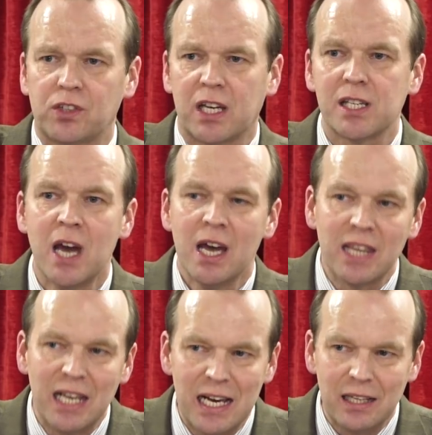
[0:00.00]
things.
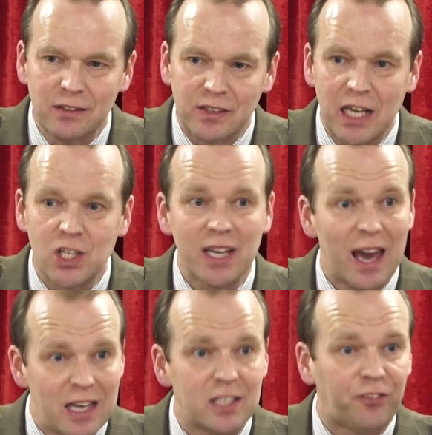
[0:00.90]
The little things
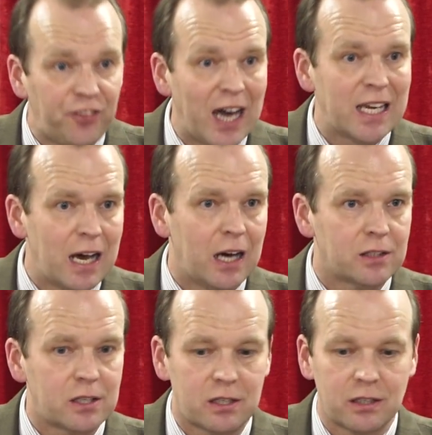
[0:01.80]
is
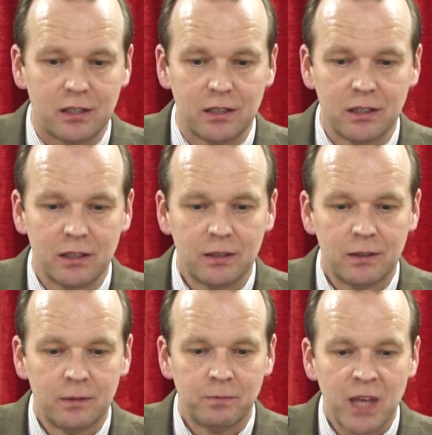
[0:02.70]
finance.
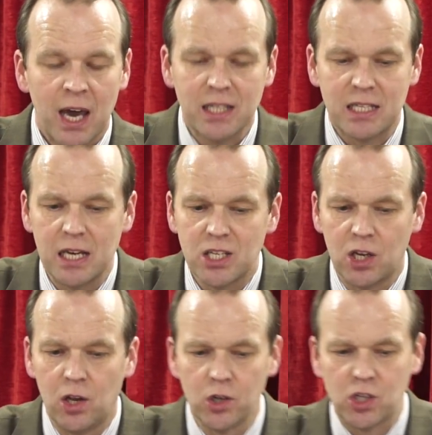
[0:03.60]
It says
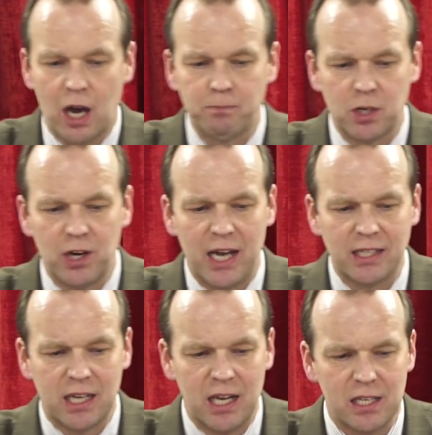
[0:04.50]
in Luke chapter
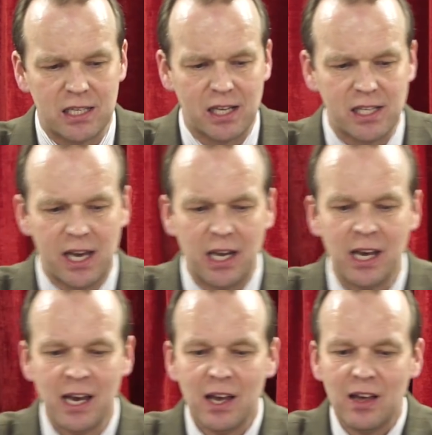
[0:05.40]
19,
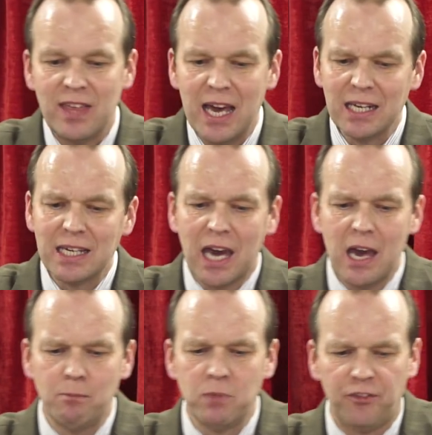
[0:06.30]
16, then
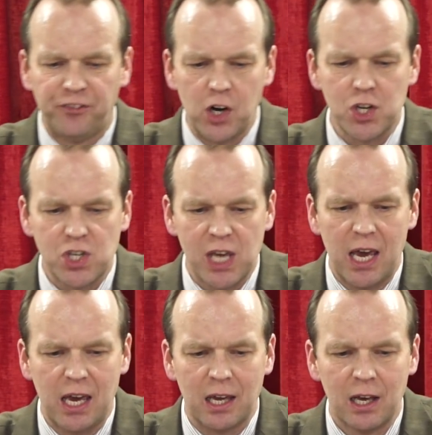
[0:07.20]
came the first
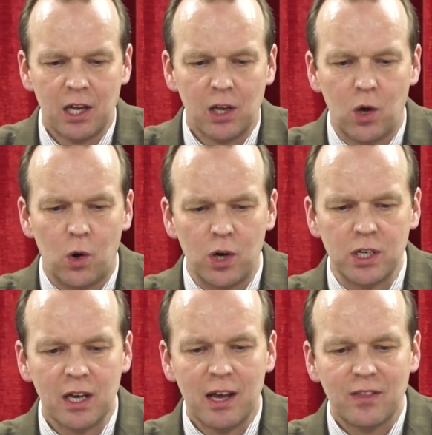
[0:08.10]
saying,
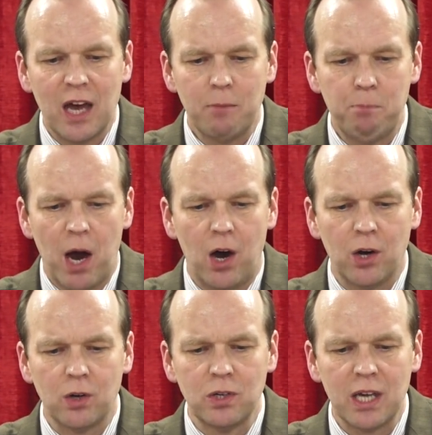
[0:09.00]
Lord, thy
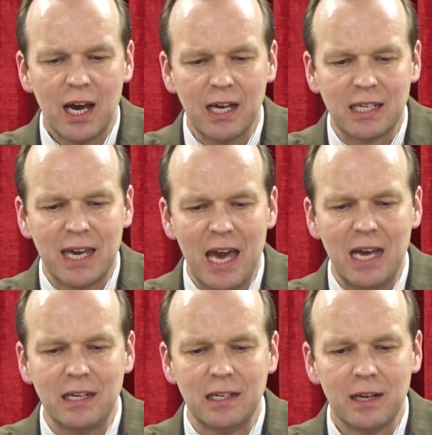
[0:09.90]
pound had
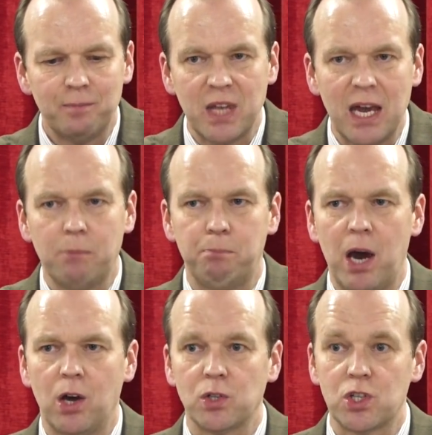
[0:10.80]
gained 10
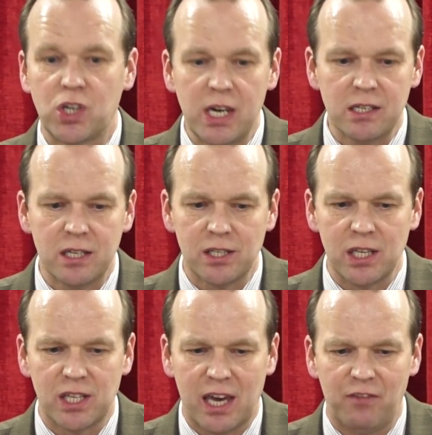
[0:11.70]
pounds. Jesus
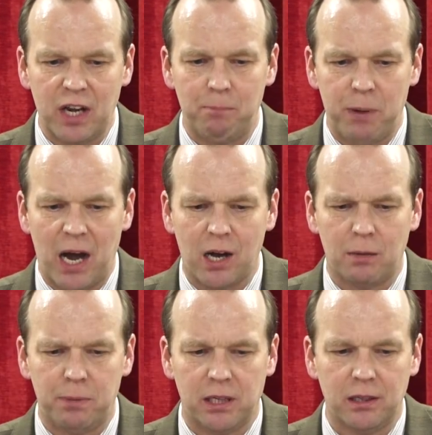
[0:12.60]
is given a
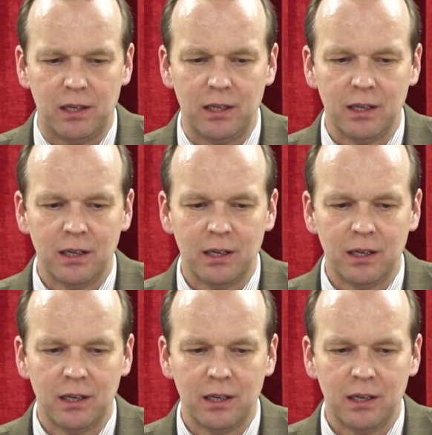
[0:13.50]
parable.